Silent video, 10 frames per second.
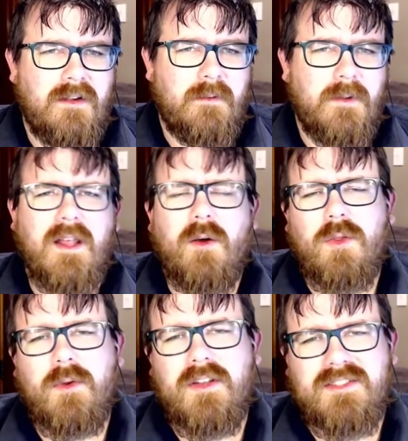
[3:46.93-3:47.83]
But now
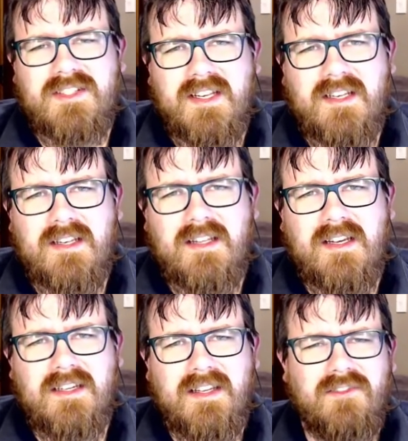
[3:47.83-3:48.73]
with Windows 10,
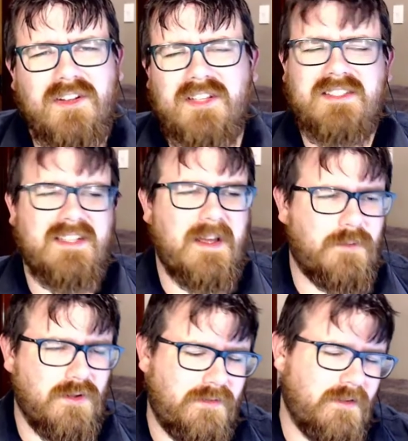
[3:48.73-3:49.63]
uh, everything's
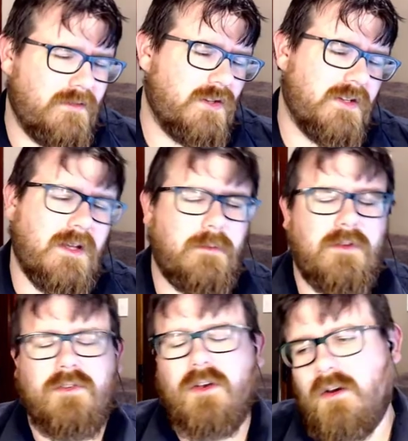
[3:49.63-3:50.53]
adaptive. You've got
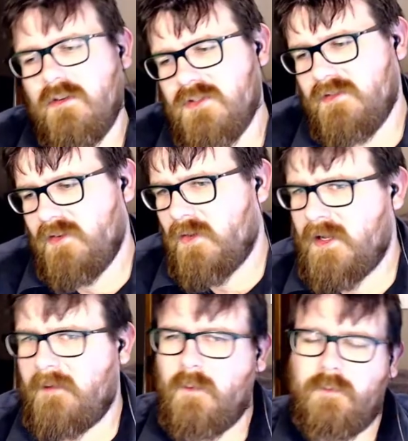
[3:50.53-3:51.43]
adaptive tiles, you've got
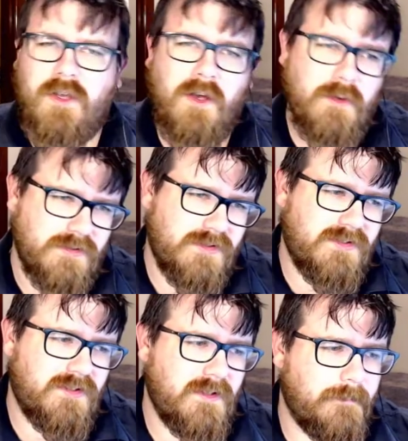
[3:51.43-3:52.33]
adaptive
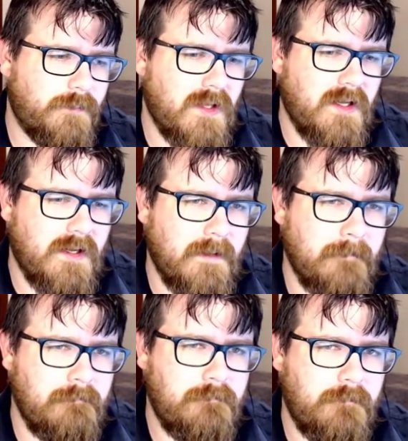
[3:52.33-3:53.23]
toasts.
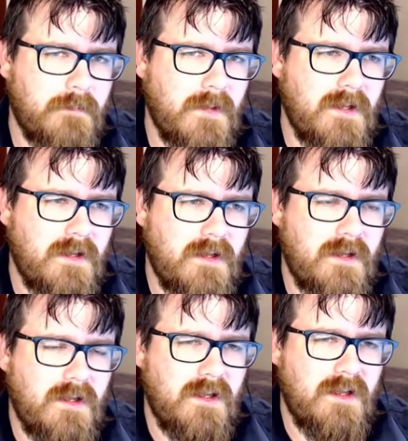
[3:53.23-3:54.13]
Um,
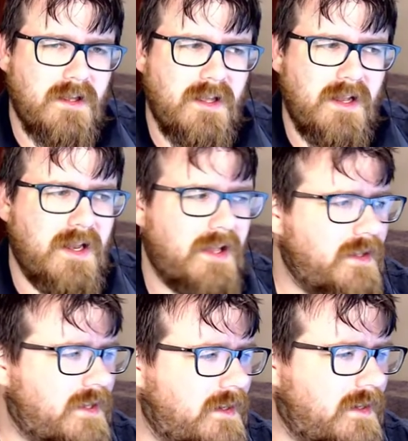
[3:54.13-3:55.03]
and now
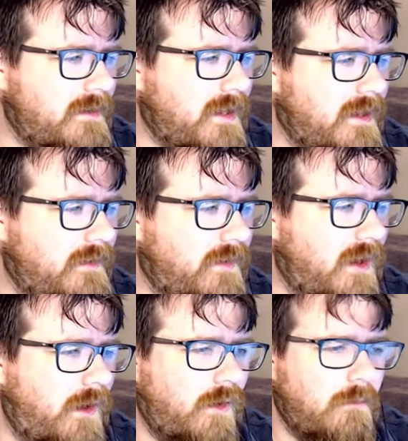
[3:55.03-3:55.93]
you can have a
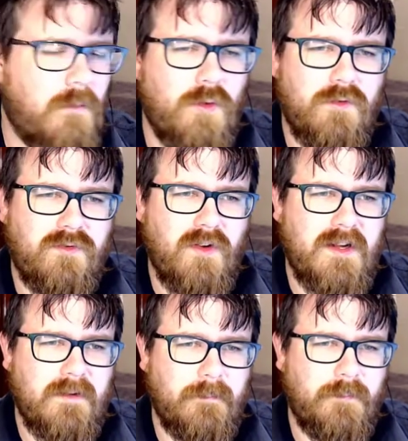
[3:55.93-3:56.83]
lot more
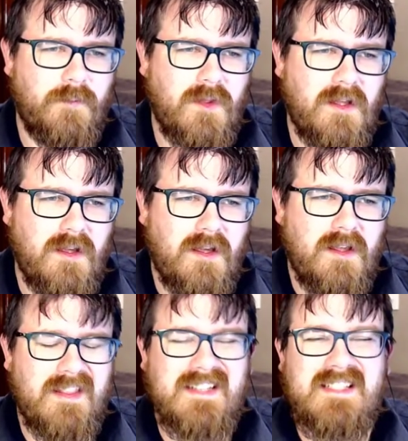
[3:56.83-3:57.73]
freedom.
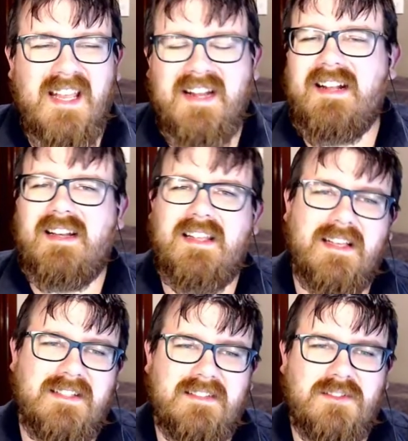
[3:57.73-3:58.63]
There technically
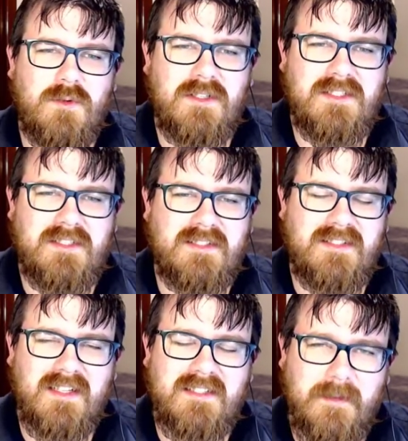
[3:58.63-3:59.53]
is still a,
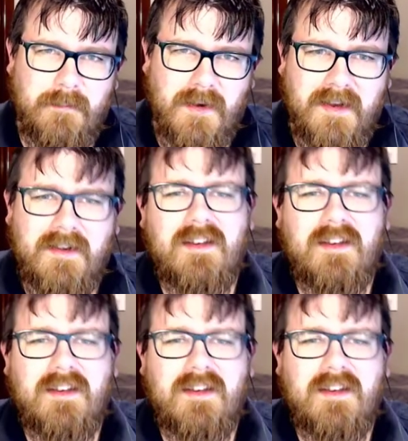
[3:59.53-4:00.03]
still a template,